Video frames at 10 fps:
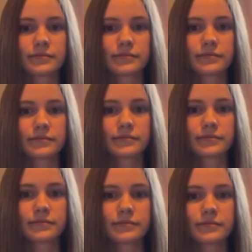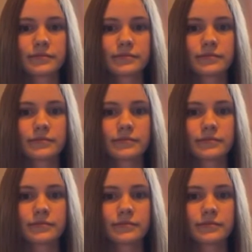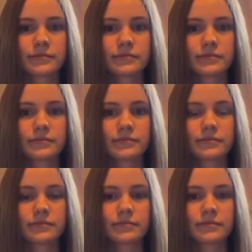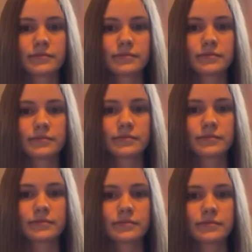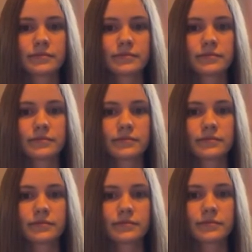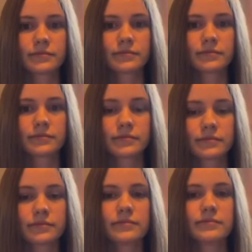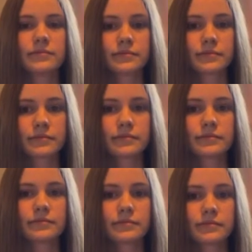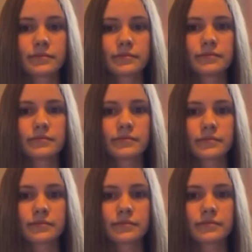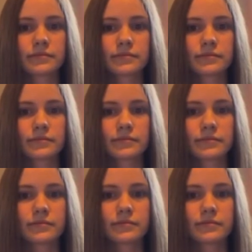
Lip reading: (silent)